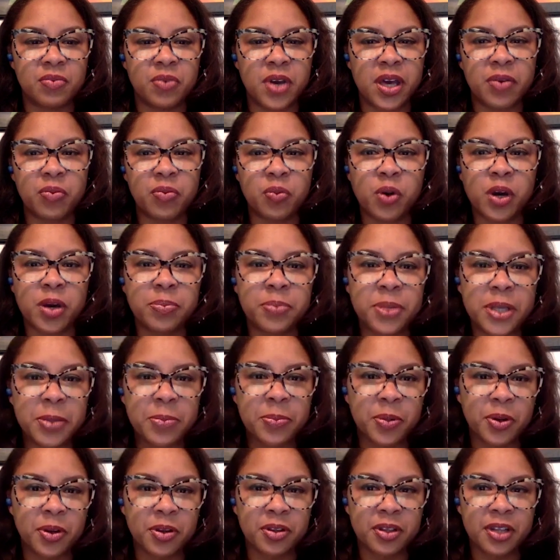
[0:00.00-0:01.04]
and what
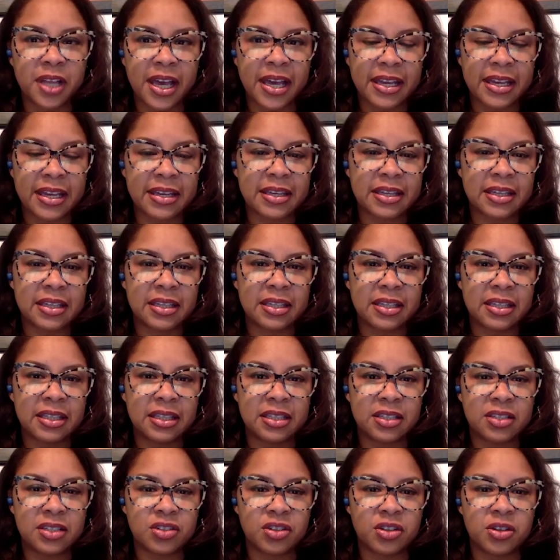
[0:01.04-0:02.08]
people like
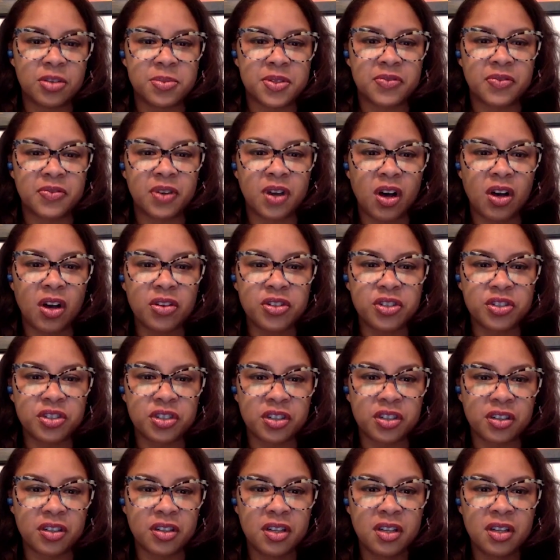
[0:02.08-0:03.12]
in terms of
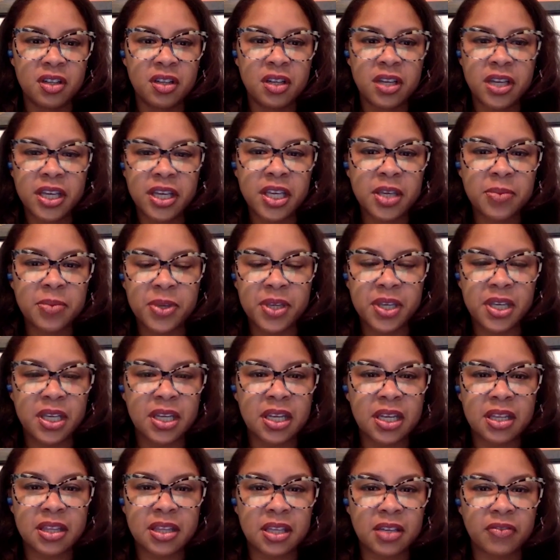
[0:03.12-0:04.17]
culture. Right. It could be
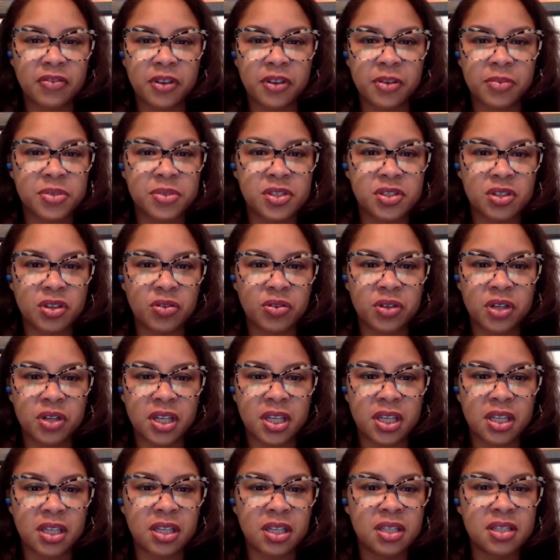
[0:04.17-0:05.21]
anything from
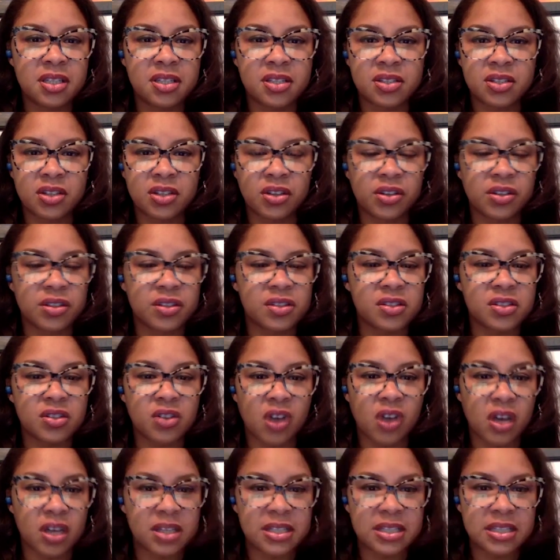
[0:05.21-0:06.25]
soda to certain
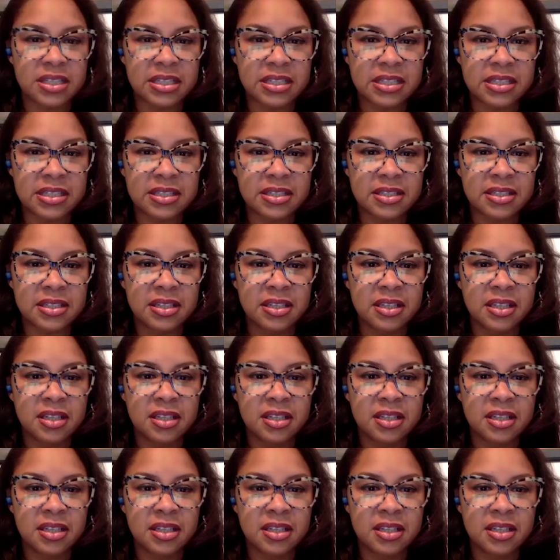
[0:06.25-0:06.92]
sauces